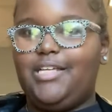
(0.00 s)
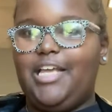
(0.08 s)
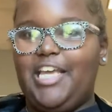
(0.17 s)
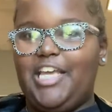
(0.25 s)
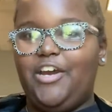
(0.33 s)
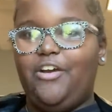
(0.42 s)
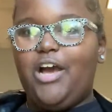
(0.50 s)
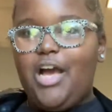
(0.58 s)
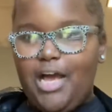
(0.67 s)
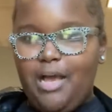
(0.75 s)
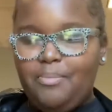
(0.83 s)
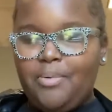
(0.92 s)
here
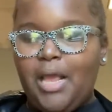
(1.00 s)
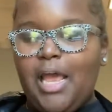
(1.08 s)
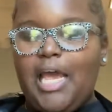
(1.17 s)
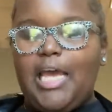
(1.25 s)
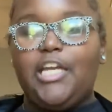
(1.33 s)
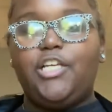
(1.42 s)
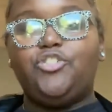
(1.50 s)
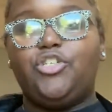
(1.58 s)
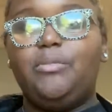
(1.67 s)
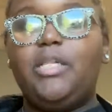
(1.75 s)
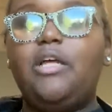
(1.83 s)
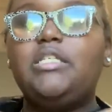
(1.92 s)
up. An
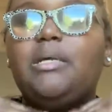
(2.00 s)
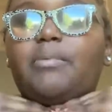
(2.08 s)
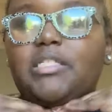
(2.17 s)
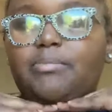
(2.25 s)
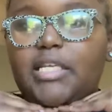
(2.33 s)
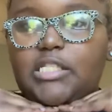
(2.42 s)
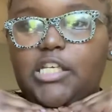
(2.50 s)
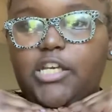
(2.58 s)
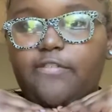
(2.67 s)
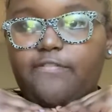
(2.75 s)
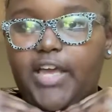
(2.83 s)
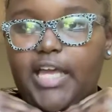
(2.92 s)
extreme close-up is basically
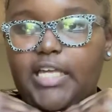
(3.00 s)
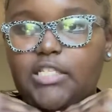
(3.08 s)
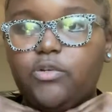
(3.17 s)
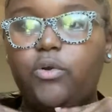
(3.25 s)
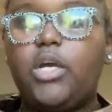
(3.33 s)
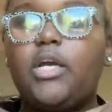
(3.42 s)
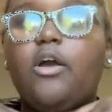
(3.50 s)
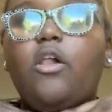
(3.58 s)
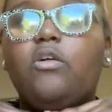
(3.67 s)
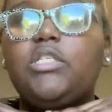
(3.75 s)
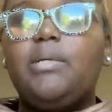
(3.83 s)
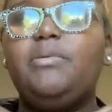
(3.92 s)
your face, or
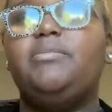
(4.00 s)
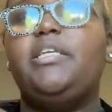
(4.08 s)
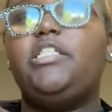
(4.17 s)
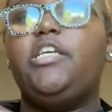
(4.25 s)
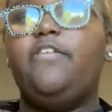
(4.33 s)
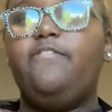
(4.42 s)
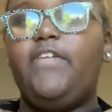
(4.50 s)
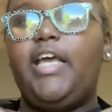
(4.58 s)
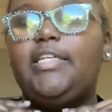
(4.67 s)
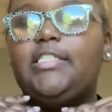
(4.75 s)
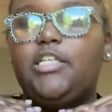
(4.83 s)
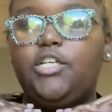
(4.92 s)
close-up is basically your
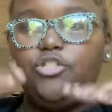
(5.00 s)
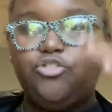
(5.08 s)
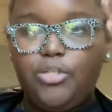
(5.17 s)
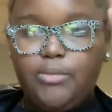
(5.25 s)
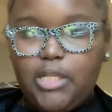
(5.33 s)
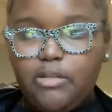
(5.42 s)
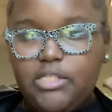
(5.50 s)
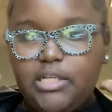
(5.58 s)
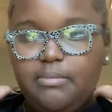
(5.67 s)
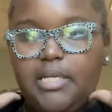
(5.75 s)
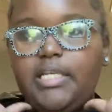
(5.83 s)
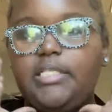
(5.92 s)
face, and extreme
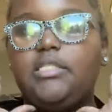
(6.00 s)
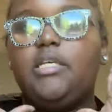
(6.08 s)
close-up is